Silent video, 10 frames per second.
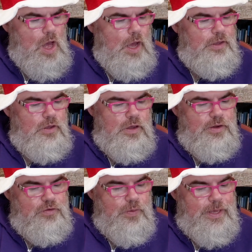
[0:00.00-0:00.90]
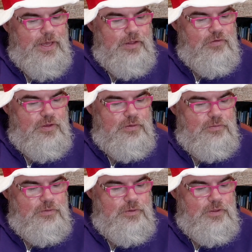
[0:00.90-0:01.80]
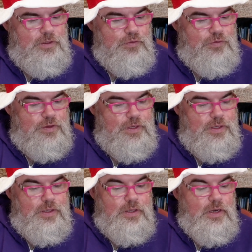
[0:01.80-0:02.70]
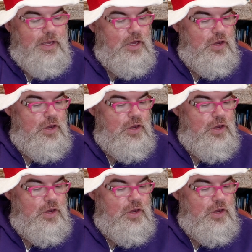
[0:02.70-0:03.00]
A yawn is quite catching, you see, like a